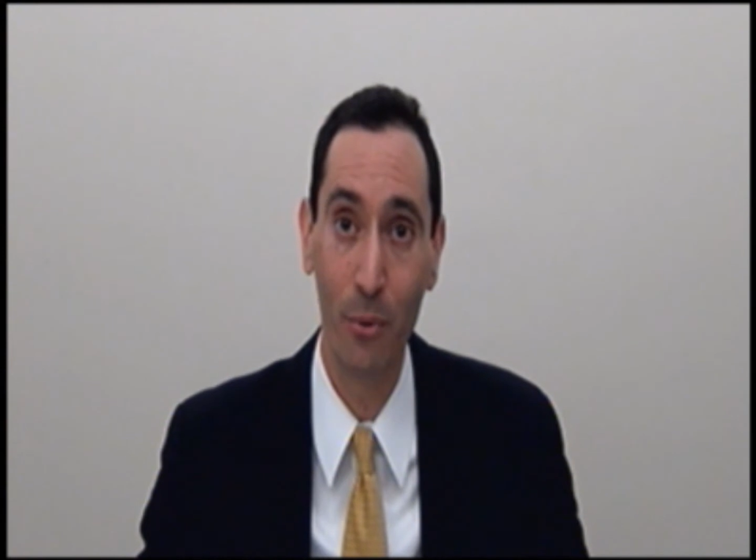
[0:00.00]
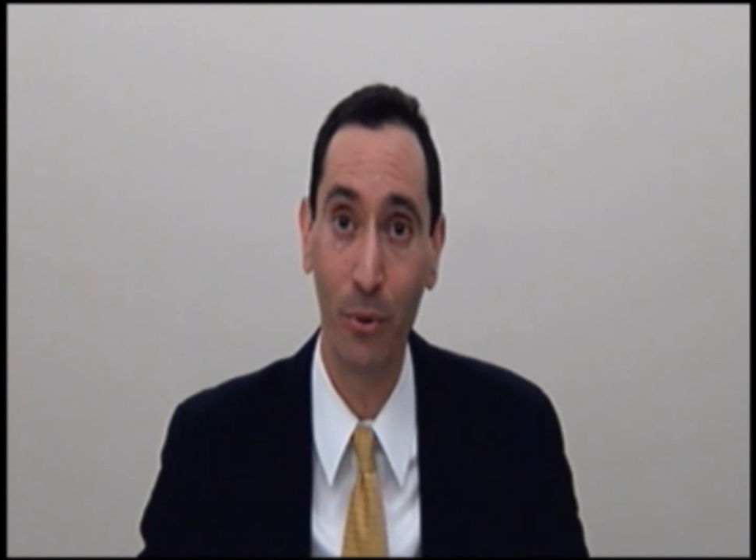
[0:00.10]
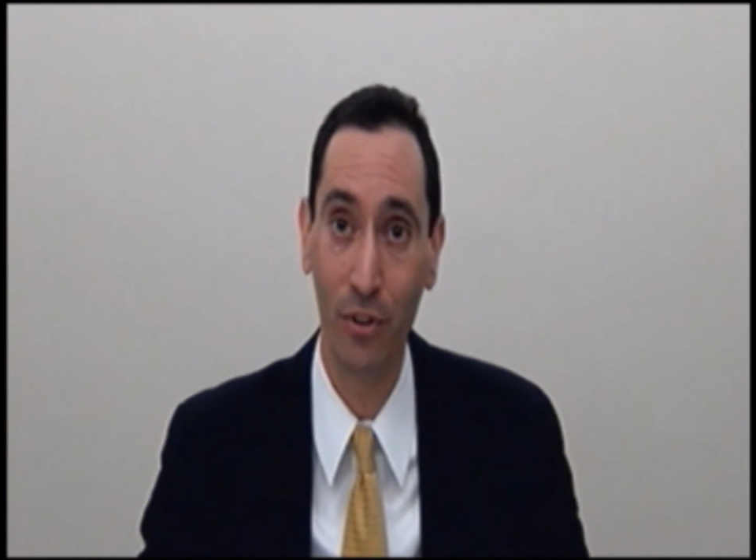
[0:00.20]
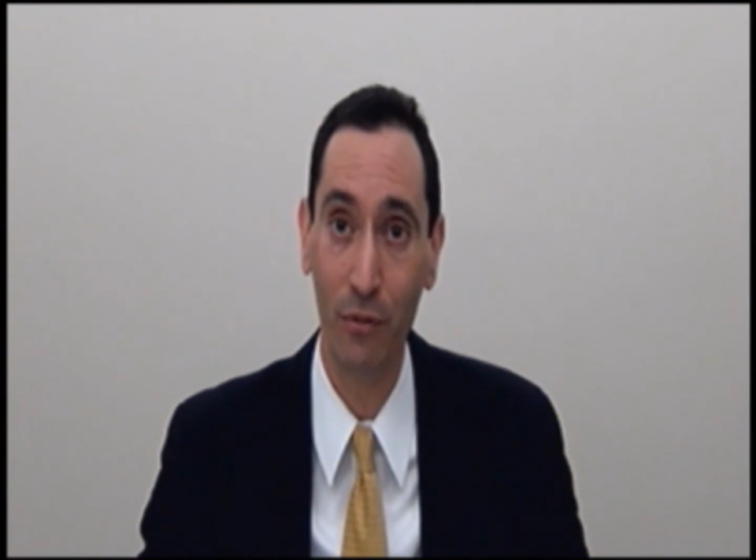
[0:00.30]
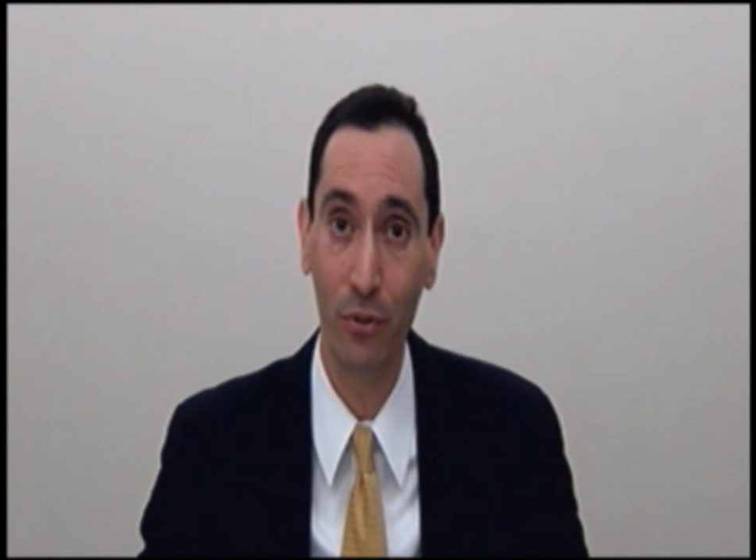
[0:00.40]

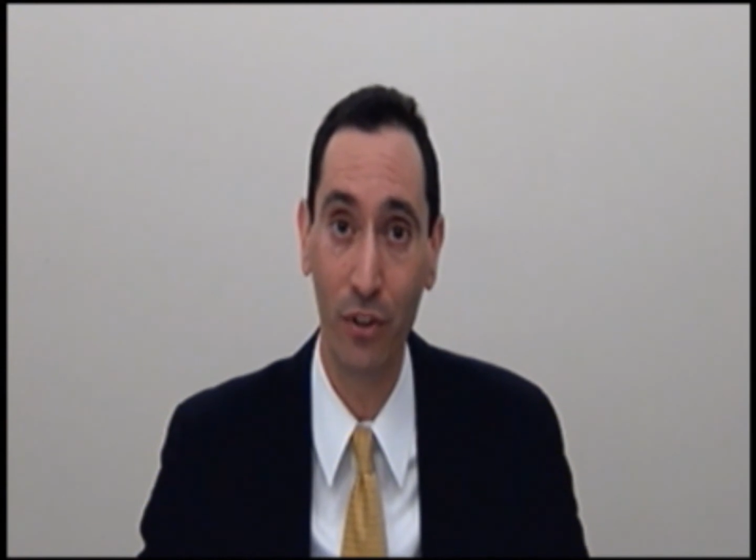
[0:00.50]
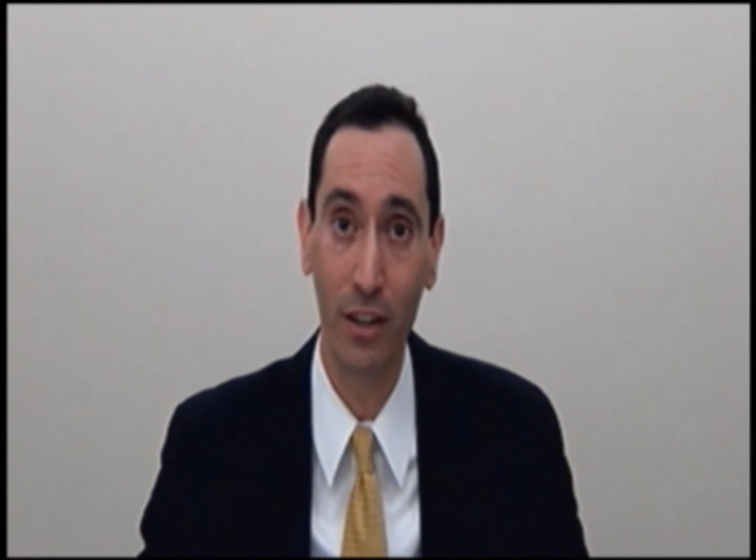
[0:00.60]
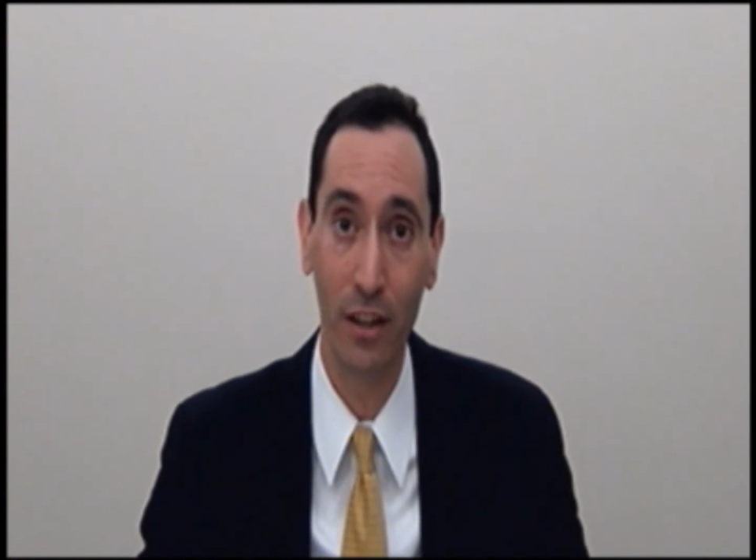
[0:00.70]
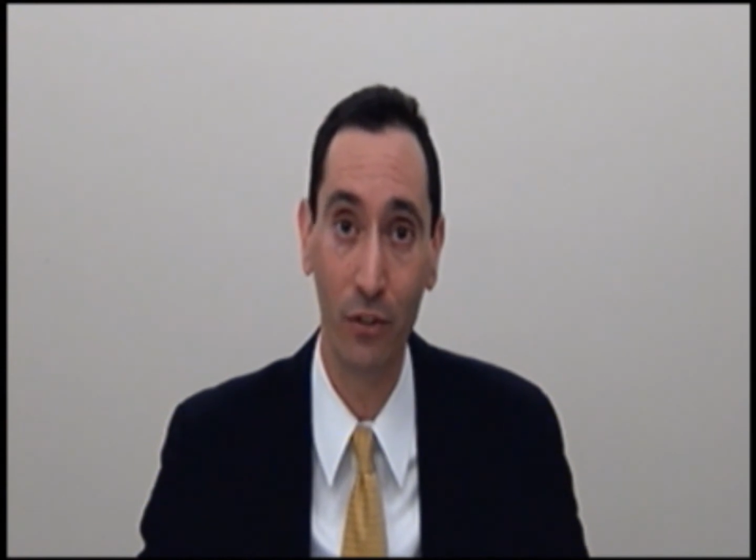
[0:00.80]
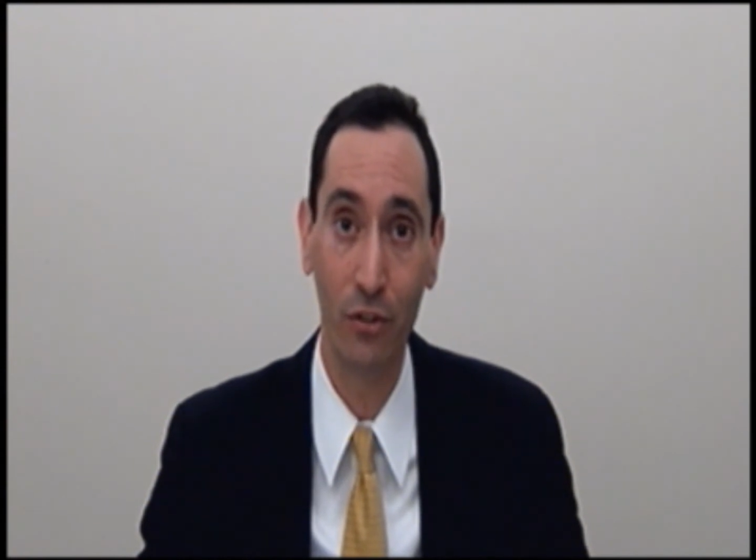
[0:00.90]
with several
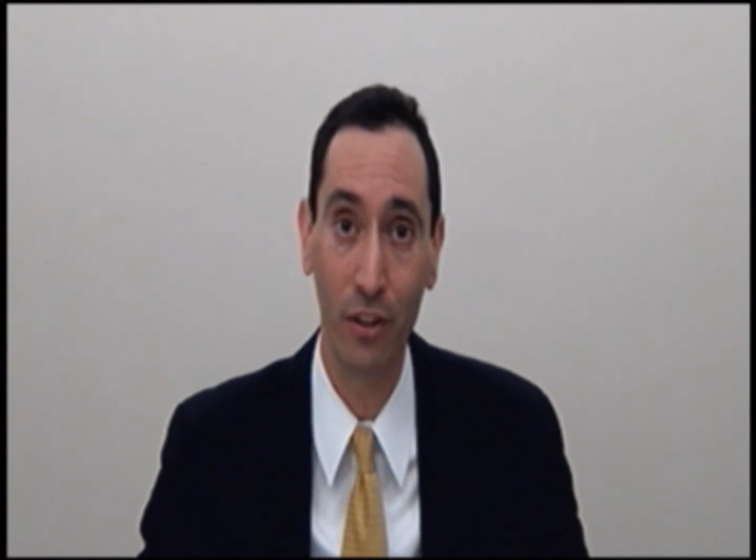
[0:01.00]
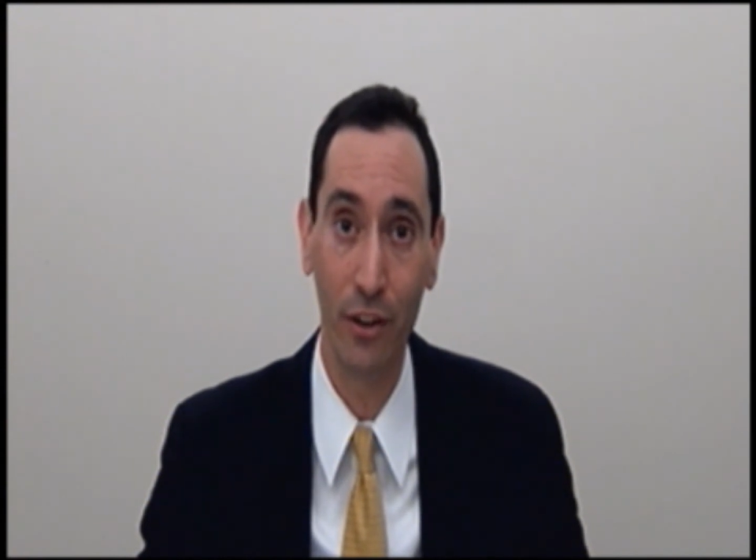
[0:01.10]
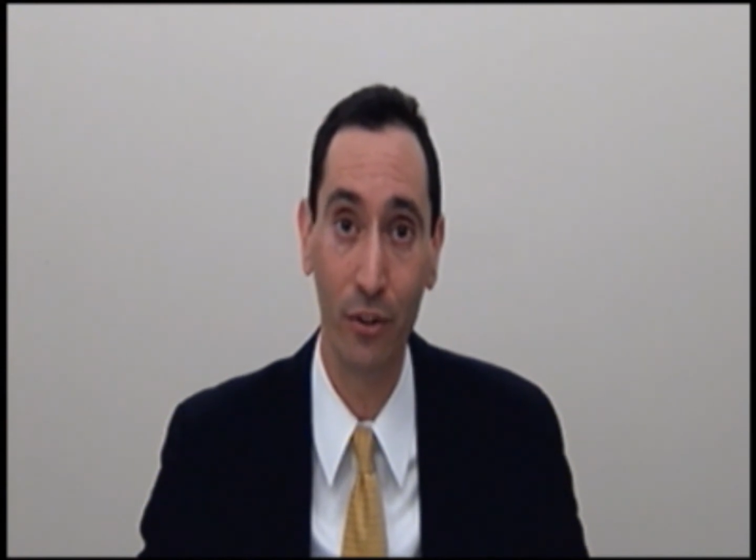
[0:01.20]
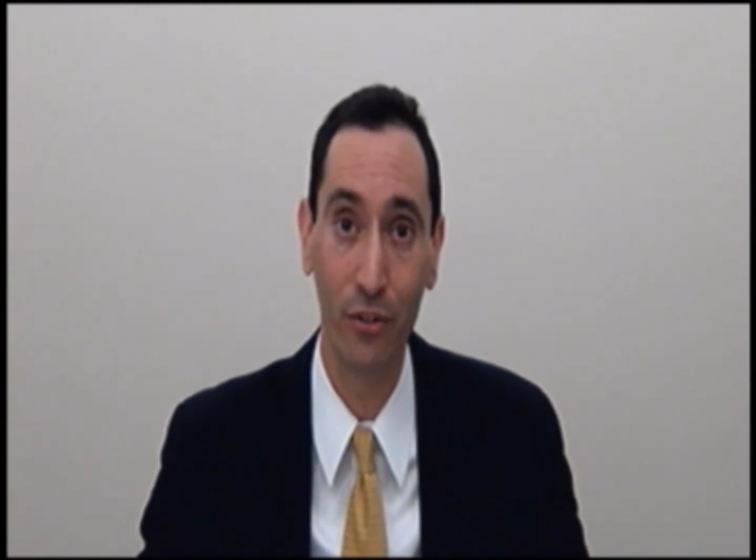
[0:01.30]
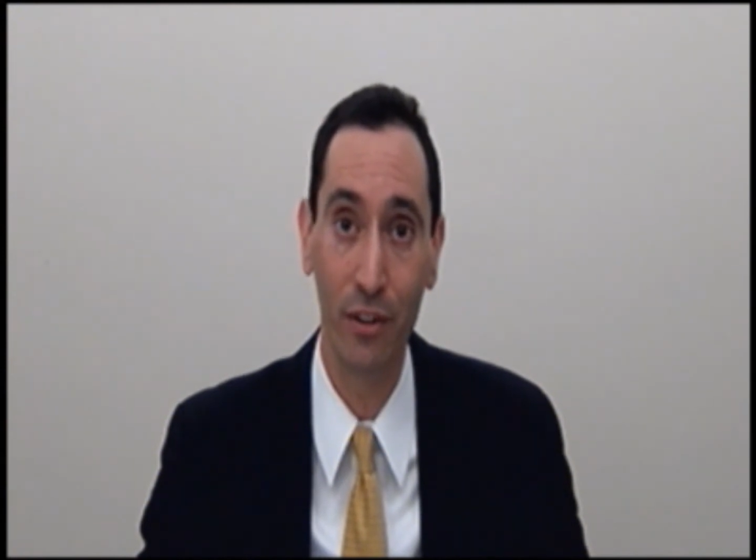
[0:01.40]
state
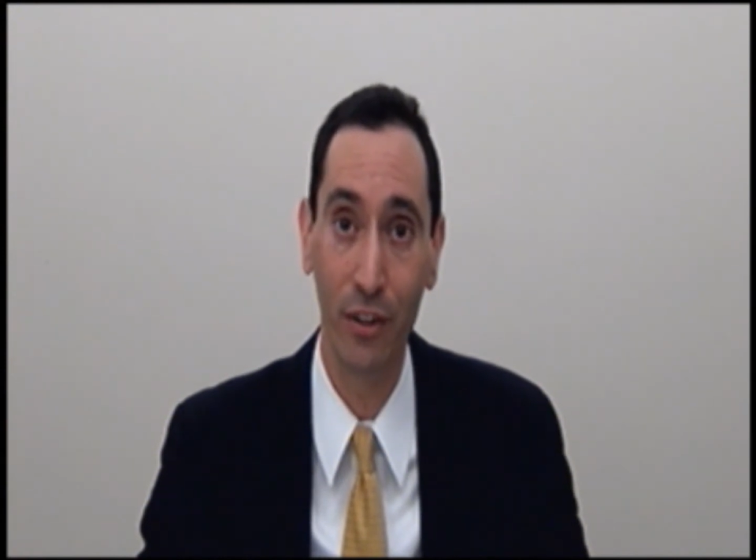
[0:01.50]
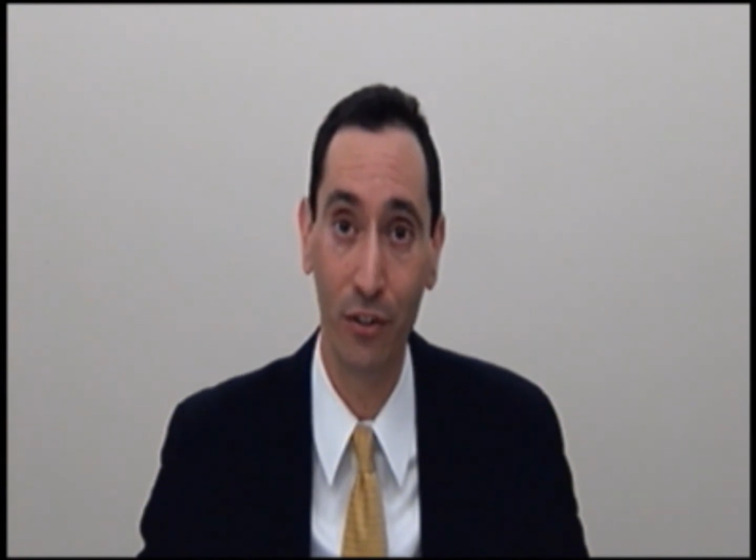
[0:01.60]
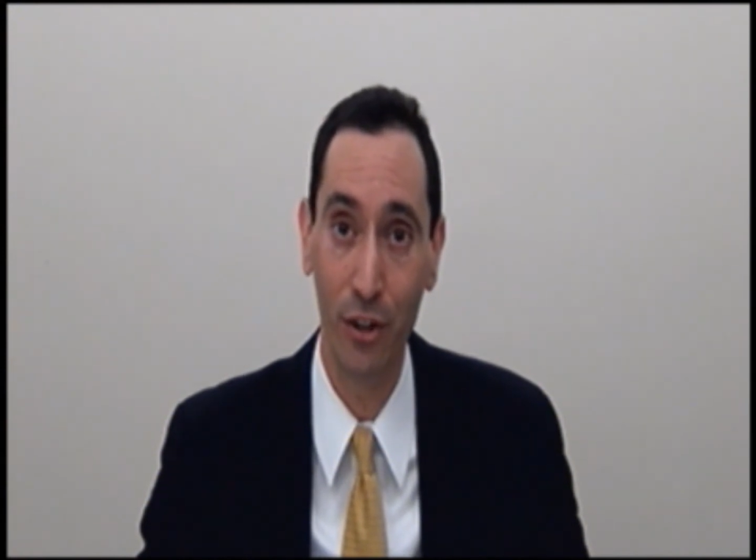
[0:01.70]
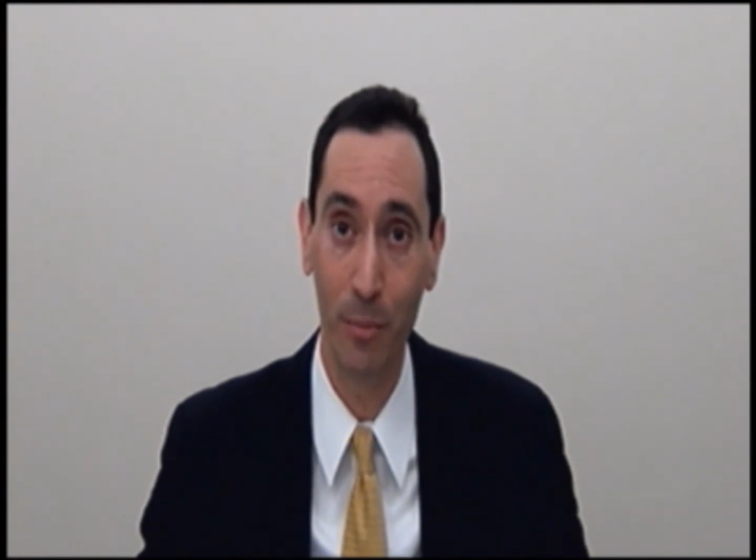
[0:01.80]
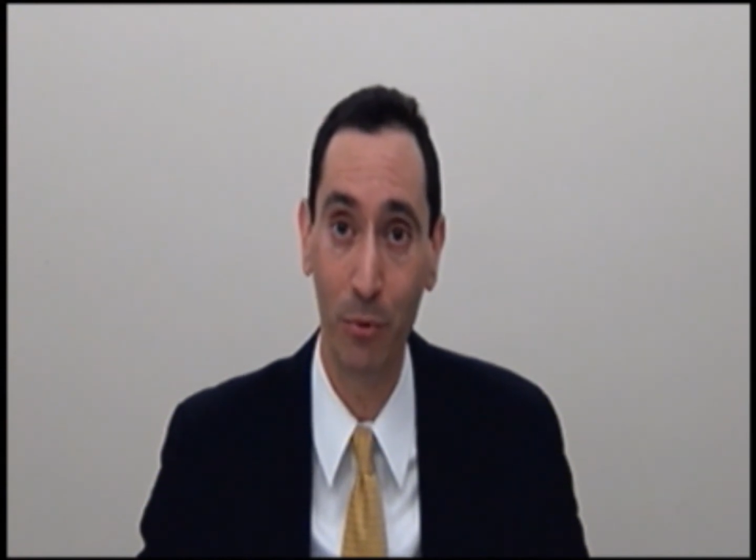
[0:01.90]
legislators giving
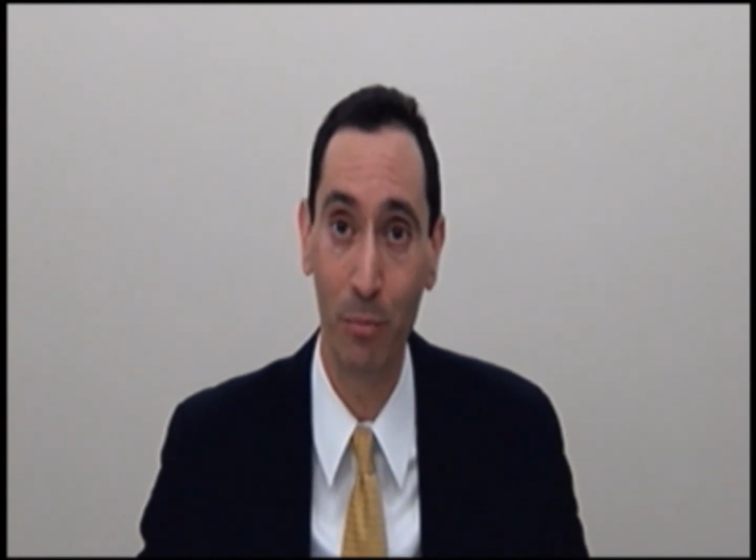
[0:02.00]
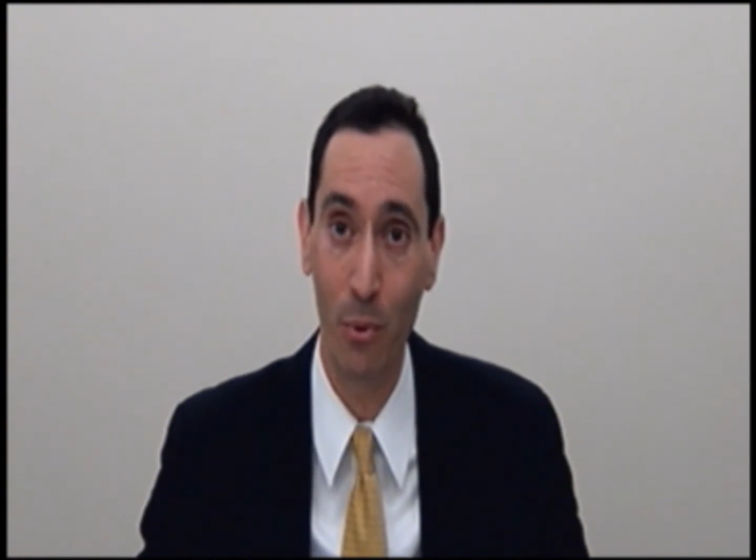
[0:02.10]
tips,